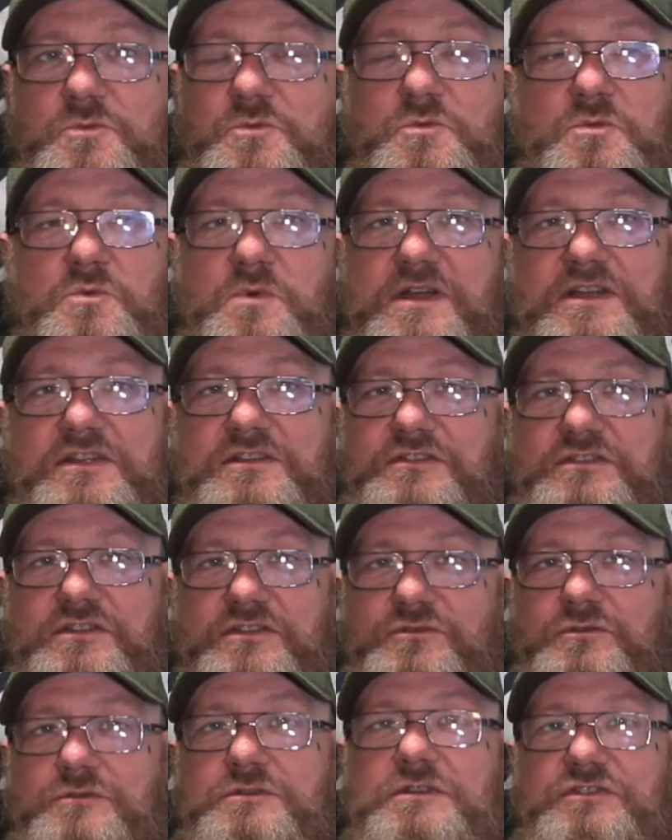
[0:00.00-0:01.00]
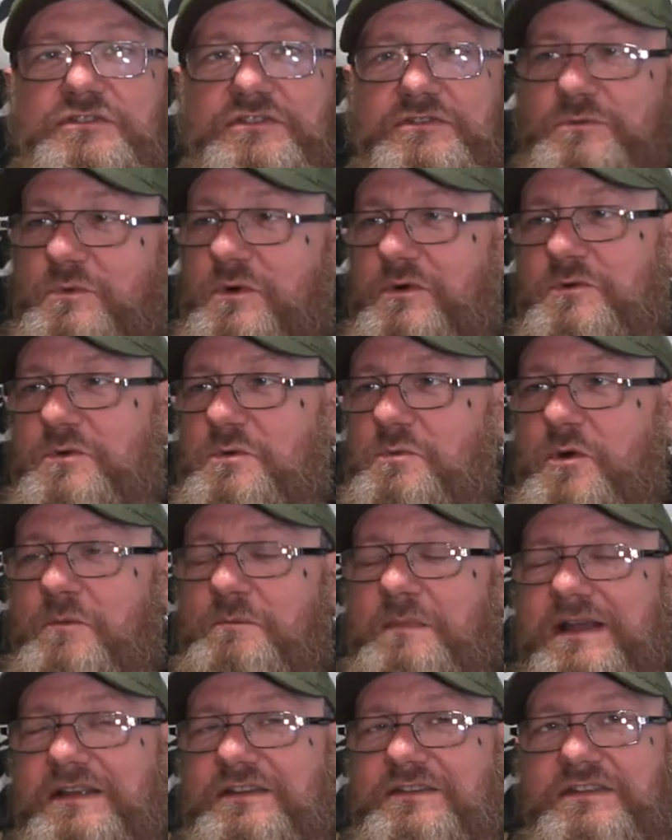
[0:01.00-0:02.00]
Where's the tradition?
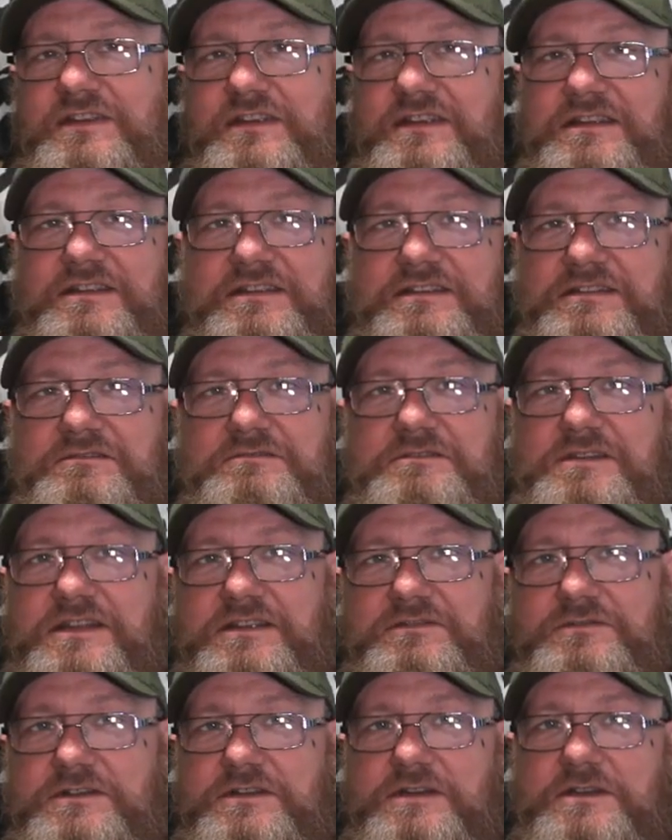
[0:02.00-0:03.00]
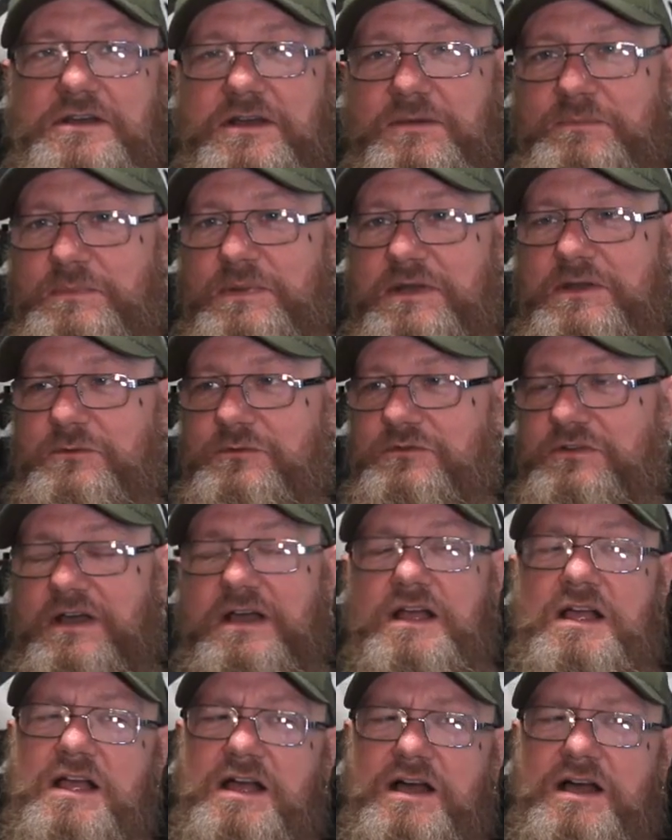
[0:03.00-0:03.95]
What makes it even a Pilsner?